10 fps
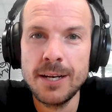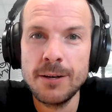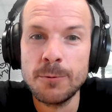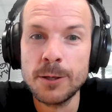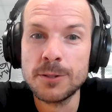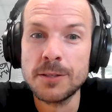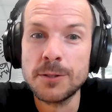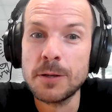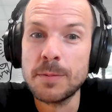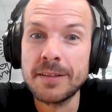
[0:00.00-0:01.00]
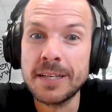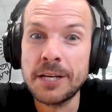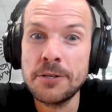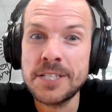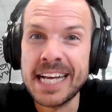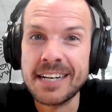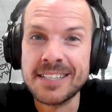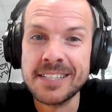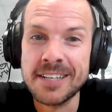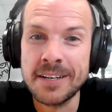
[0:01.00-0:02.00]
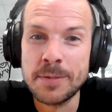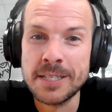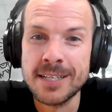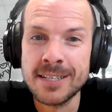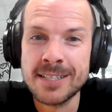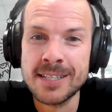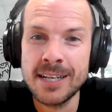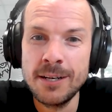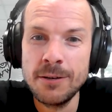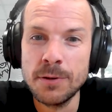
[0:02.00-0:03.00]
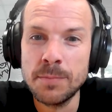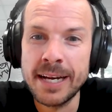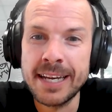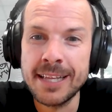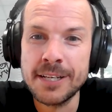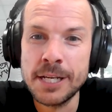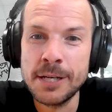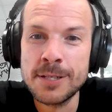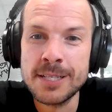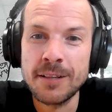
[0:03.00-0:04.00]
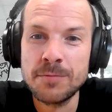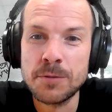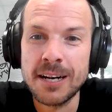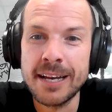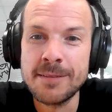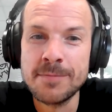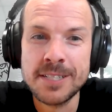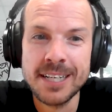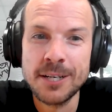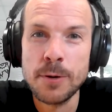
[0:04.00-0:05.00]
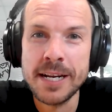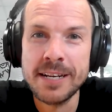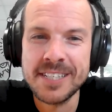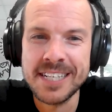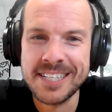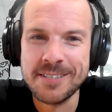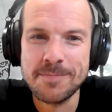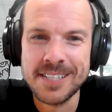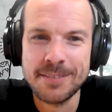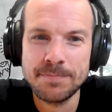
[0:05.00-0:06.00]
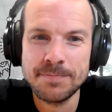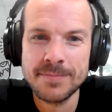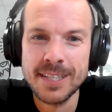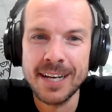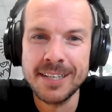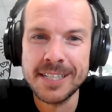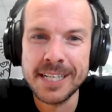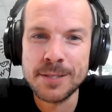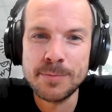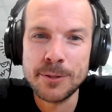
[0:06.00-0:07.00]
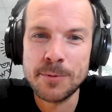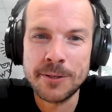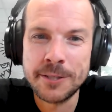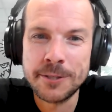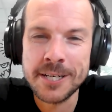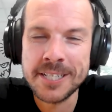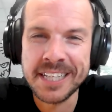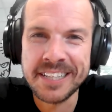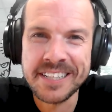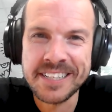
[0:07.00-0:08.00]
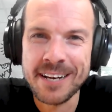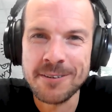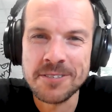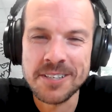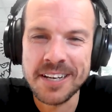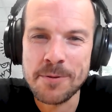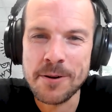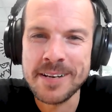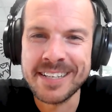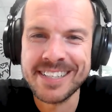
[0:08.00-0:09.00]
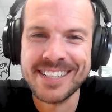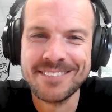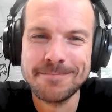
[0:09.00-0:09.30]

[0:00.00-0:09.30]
We also talk about the unsexy side of business with Becky, the new self proclaimed queen of systems. And it's much more interesting than it sounds, I promise.